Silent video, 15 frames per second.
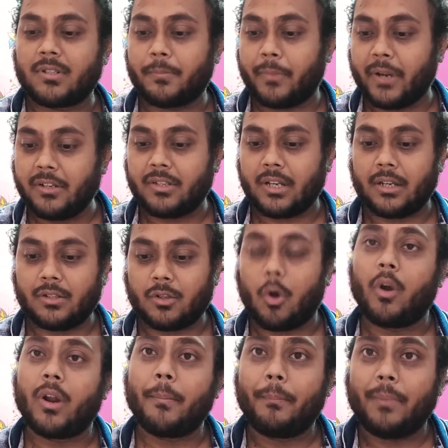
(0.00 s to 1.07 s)
printed
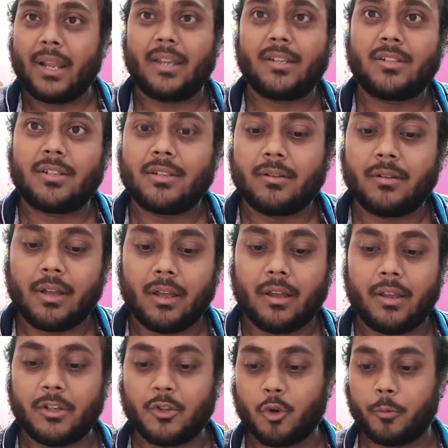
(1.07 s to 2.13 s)
on a plate.
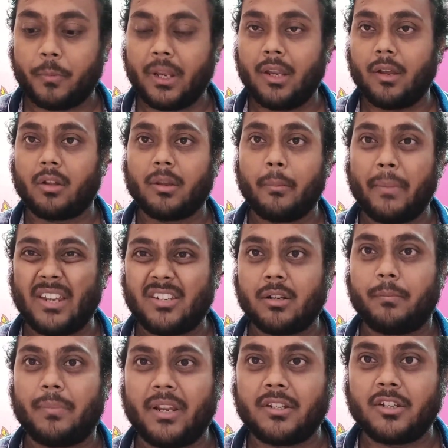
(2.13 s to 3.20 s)
It could be on the
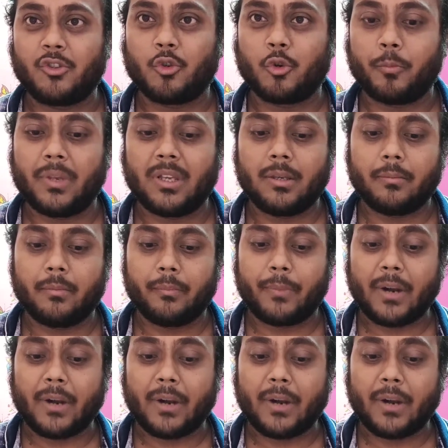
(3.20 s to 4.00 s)
metal plate, it could be,